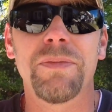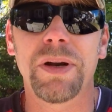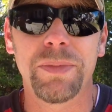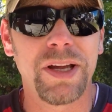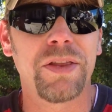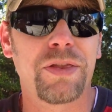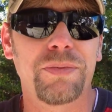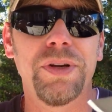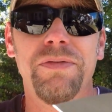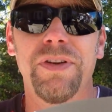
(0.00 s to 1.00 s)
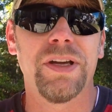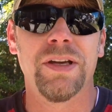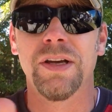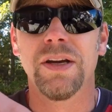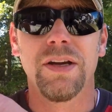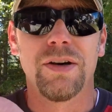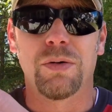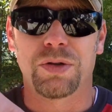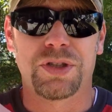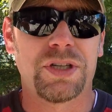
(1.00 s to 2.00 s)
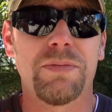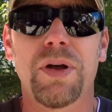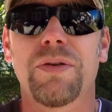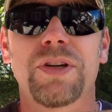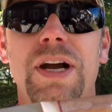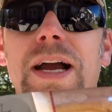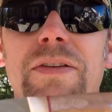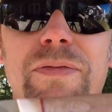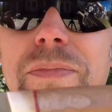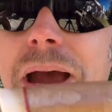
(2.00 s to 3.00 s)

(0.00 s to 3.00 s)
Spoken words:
I better be getting 3V or some other kind of